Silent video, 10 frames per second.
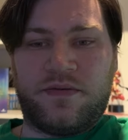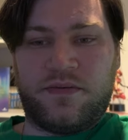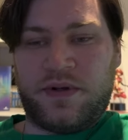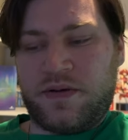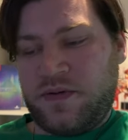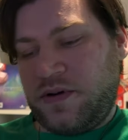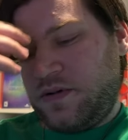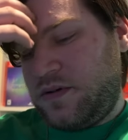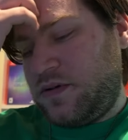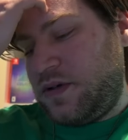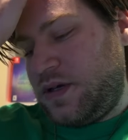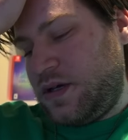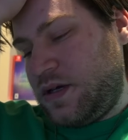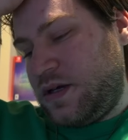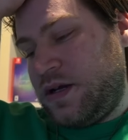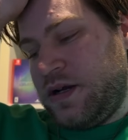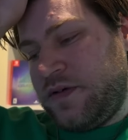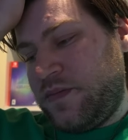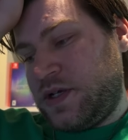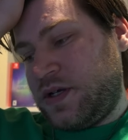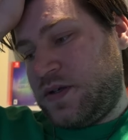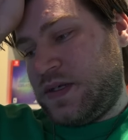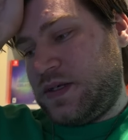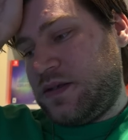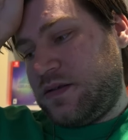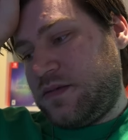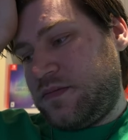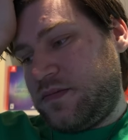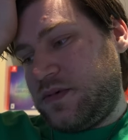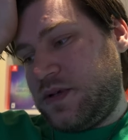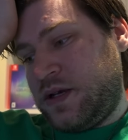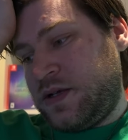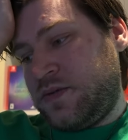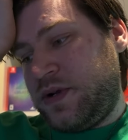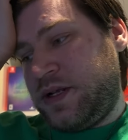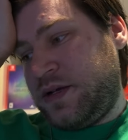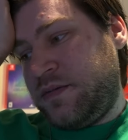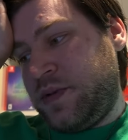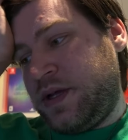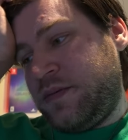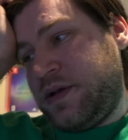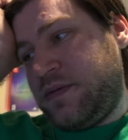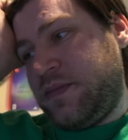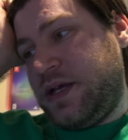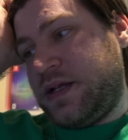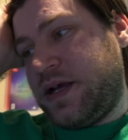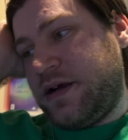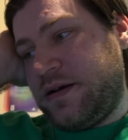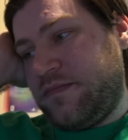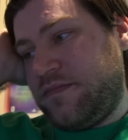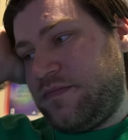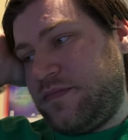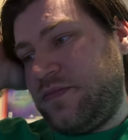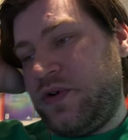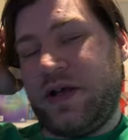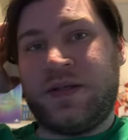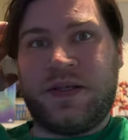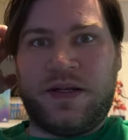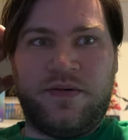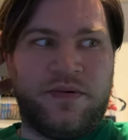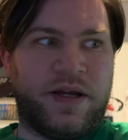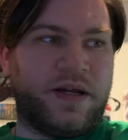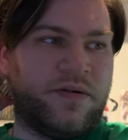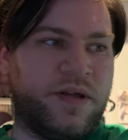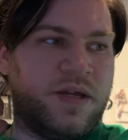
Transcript: Whatever. I don't have much else. I just wanted to complain about being tired. What else is new? I know